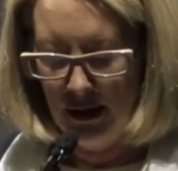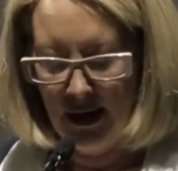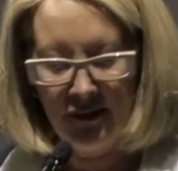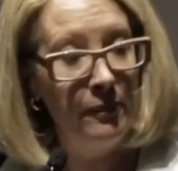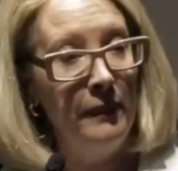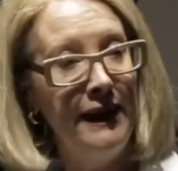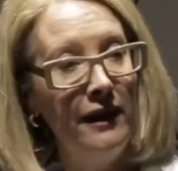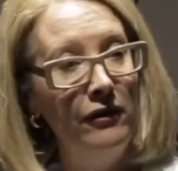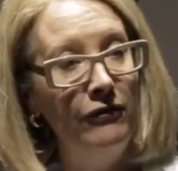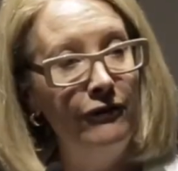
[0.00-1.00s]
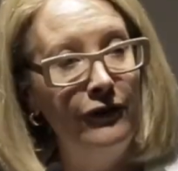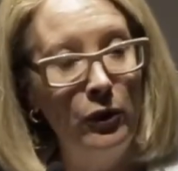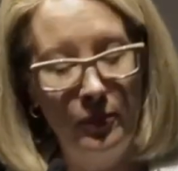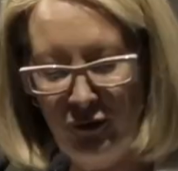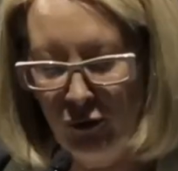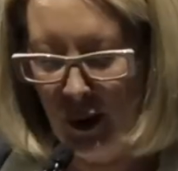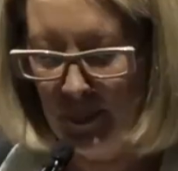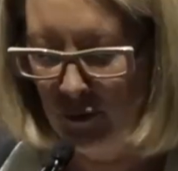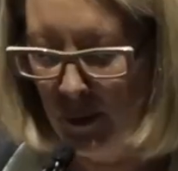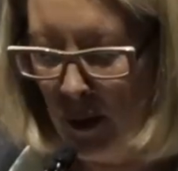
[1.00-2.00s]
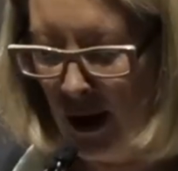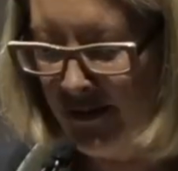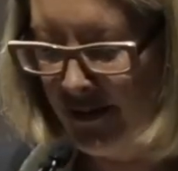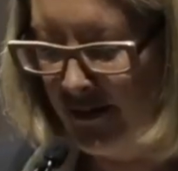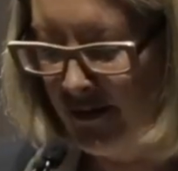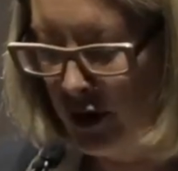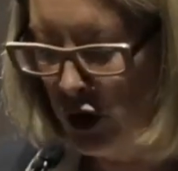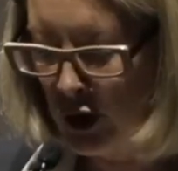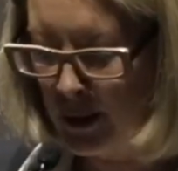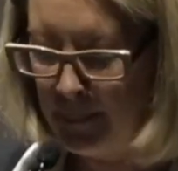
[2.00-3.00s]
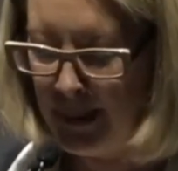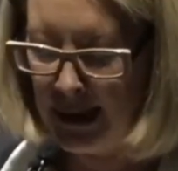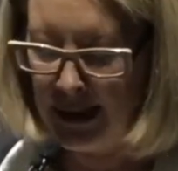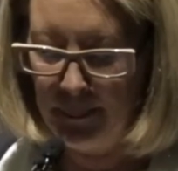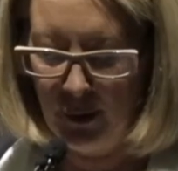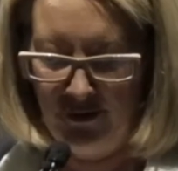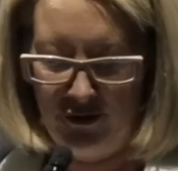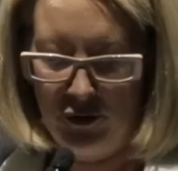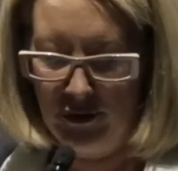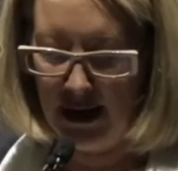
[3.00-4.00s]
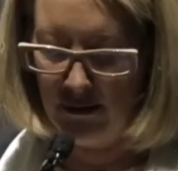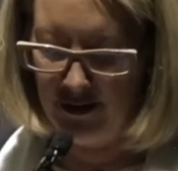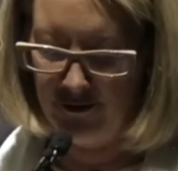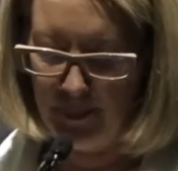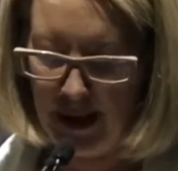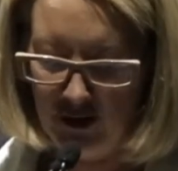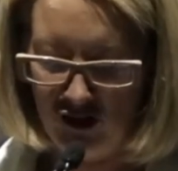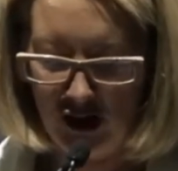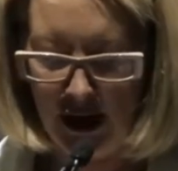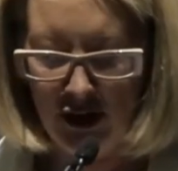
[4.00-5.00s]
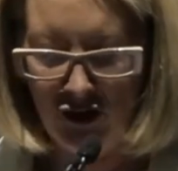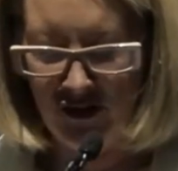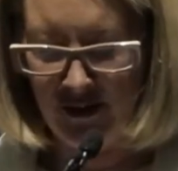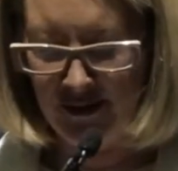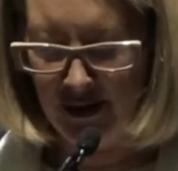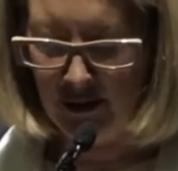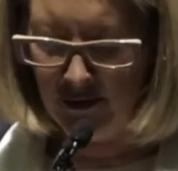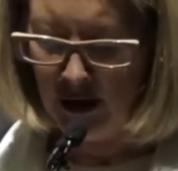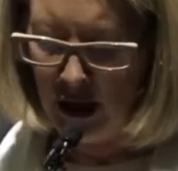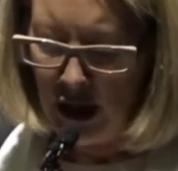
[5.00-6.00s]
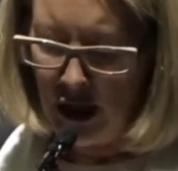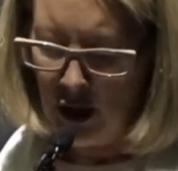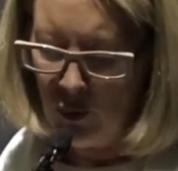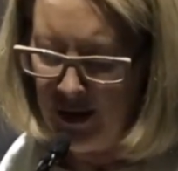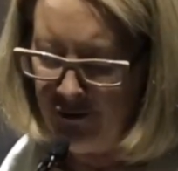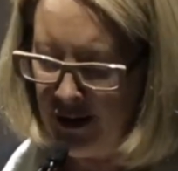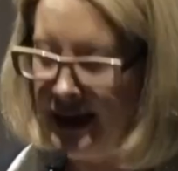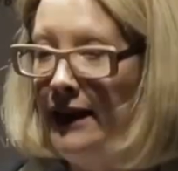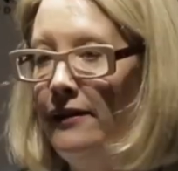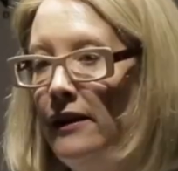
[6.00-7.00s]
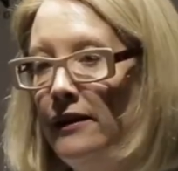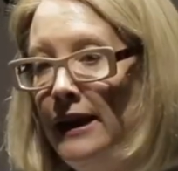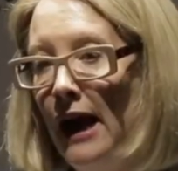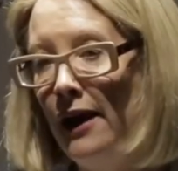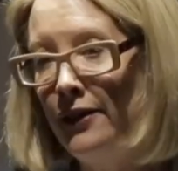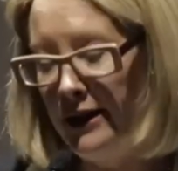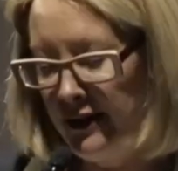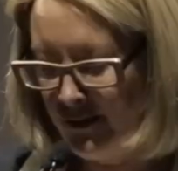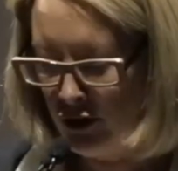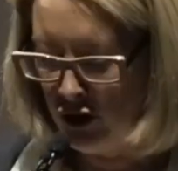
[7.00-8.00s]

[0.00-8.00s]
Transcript: As Megan Phelps Roper reminds us in her compelling personal narrative about change, she says, "We forget that the other is a